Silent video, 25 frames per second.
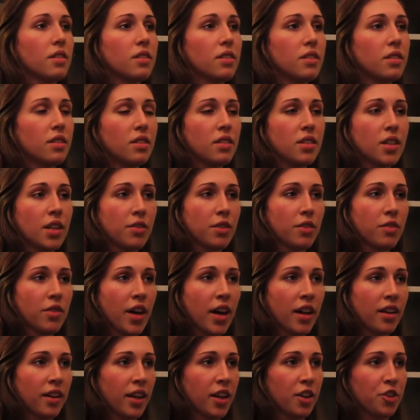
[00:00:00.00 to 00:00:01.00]
stuff of
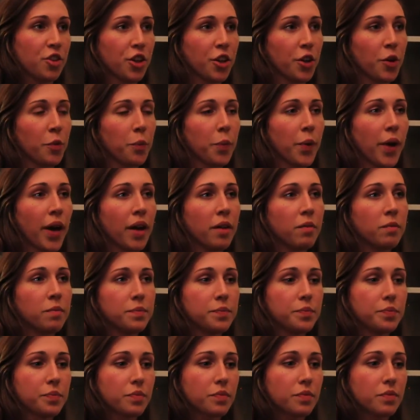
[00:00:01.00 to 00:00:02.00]
that nature. But
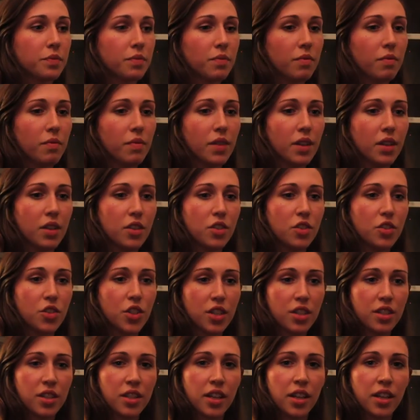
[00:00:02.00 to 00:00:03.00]

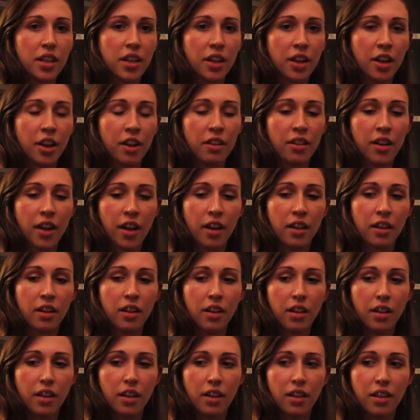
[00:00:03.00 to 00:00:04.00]
just to hear that
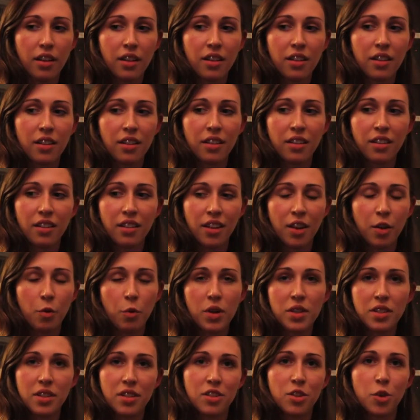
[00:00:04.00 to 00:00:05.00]
it
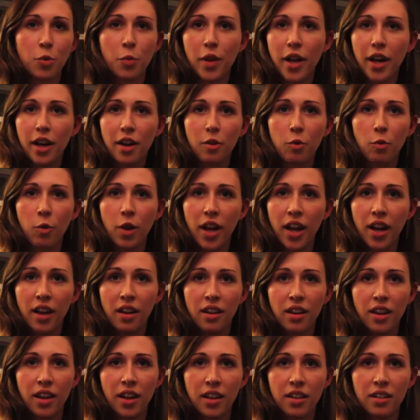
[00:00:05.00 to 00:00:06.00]
wasn't so black and
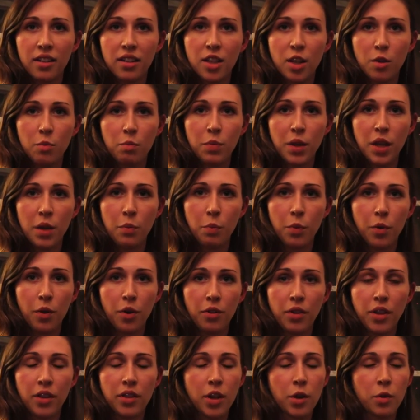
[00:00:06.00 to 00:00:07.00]
white, and that
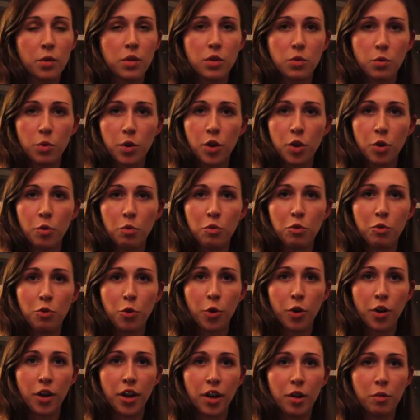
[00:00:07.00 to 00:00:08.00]
there was room
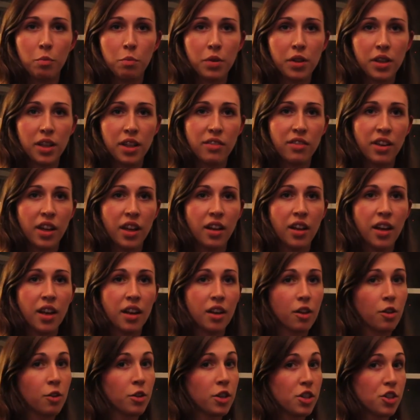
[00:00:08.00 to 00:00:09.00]
for believing in
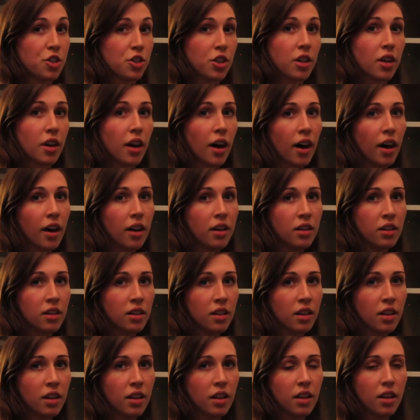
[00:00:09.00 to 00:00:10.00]
a Christian God
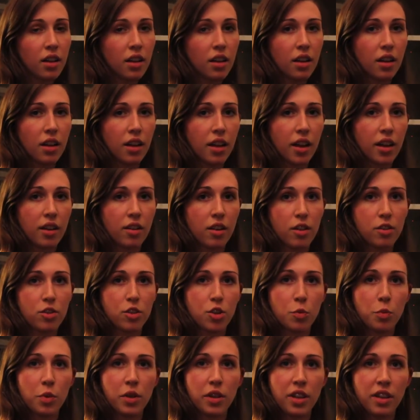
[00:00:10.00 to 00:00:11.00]
and
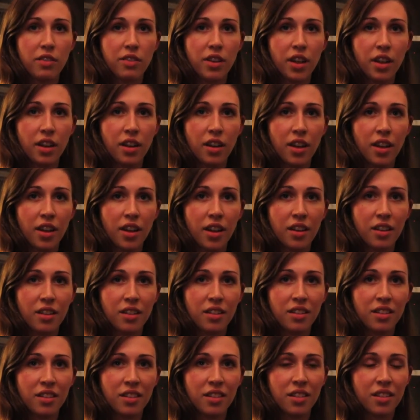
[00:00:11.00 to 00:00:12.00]
also believing
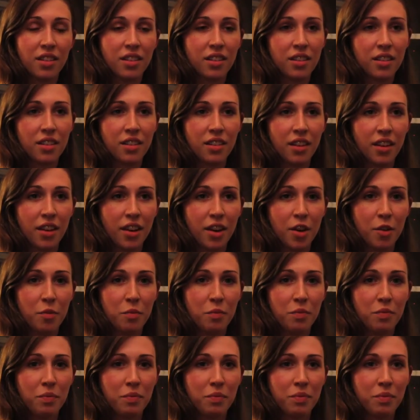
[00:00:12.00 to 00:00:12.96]
in a